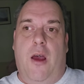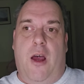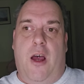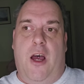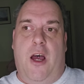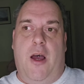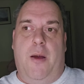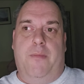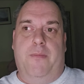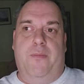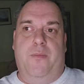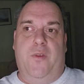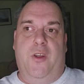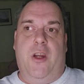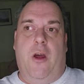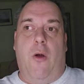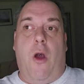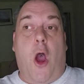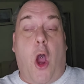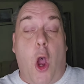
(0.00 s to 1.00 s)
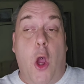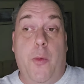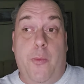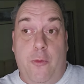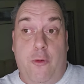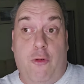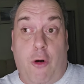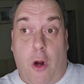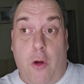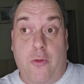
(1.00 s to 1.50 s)
um, you know,
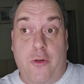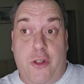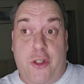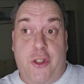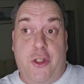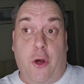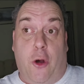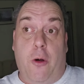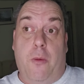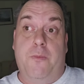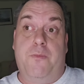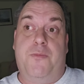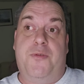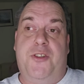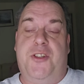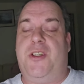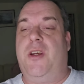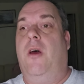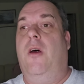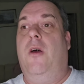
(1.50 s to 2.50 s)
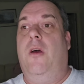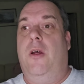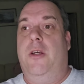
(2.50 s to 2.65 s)
homegrown shops,